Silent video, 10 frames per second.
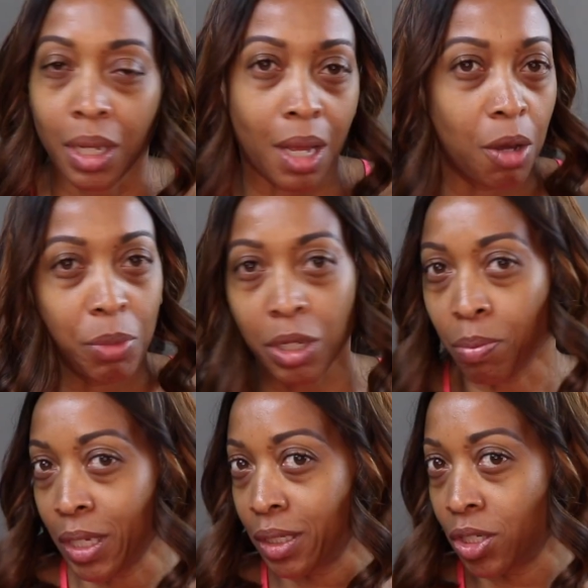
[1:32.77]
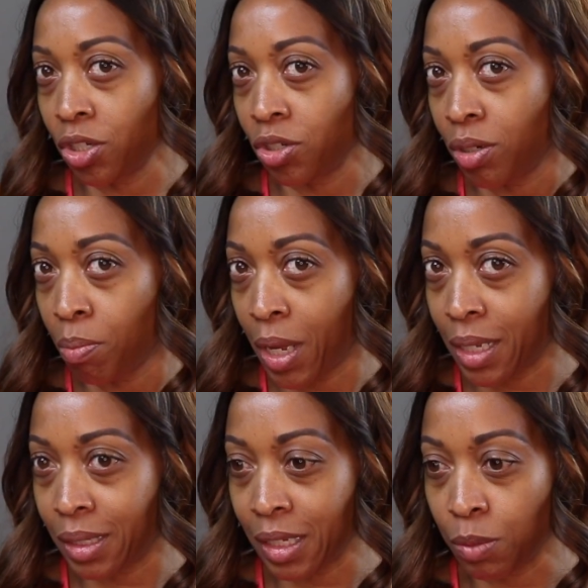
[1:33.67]
I'll make my decision and my
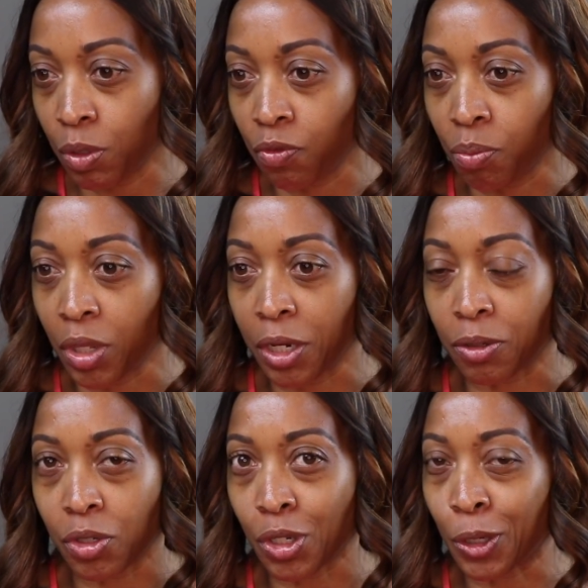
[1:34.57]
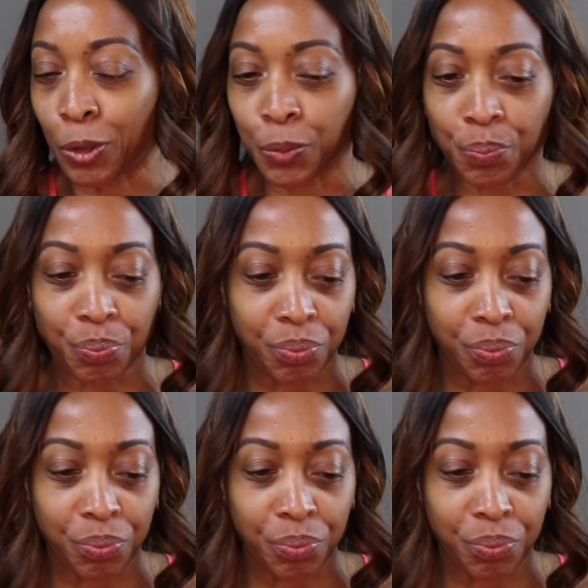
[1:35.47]
assessment from there. So